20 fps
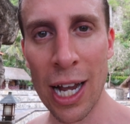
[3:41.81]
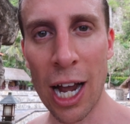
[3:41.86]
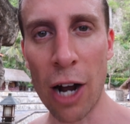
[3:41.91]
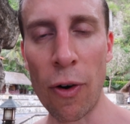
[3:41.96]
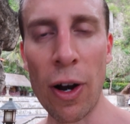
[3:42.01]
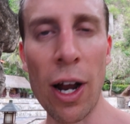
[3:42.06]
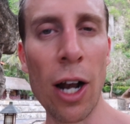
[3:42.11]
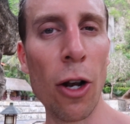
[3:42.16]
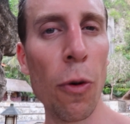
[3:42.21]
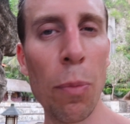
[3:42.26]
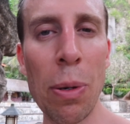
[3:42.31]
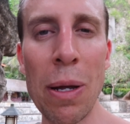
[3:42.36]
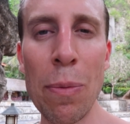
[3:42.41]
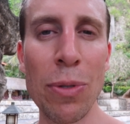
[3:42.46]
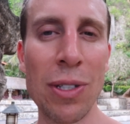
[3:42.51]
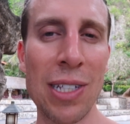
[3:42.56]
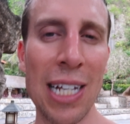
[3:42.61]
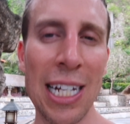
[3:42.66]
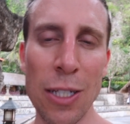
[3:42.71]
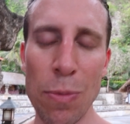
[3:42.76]
All right, a lot of
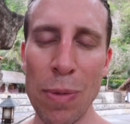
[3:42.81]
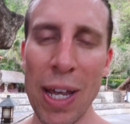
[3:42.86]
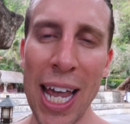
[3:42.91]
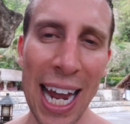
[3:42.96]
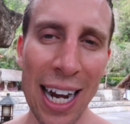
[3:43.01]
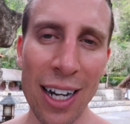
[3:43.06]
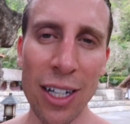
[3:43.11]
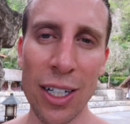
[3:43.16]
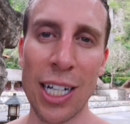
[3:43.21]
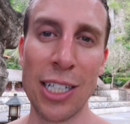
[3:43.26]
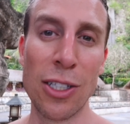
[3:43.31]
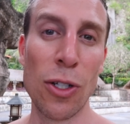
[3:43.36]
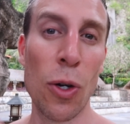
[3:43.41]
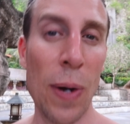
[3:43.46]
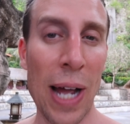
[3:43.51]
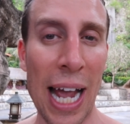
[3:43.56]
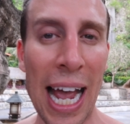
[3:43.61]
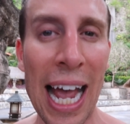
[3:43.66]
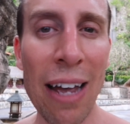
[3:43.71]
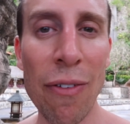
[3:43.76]
people say to me, Ed, look, I
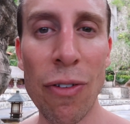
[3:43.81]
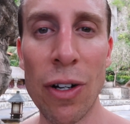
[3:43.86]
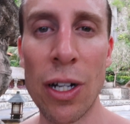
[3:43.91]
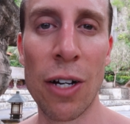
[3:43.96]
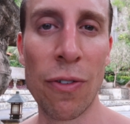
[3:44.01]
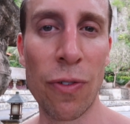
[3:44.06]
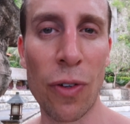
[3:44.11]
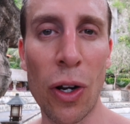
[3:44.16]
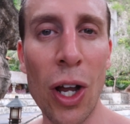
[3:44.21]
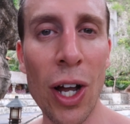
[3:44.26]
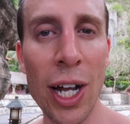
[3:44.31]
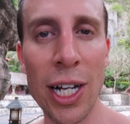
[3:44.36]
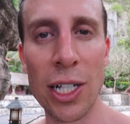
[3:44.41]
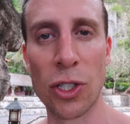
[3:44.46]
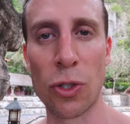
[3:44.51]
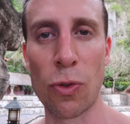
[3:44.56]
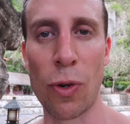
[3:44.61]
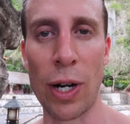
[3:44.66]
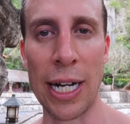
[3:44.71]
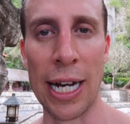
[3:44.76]
don't have enough
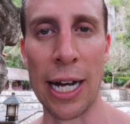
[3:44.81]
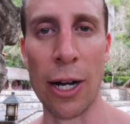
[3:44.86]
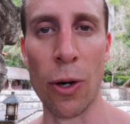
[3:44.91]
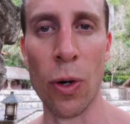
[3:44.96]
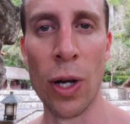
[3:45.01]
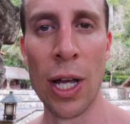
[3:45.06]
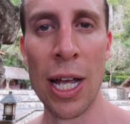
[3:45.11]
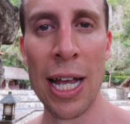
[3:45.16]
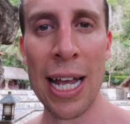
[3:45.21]
clients right now.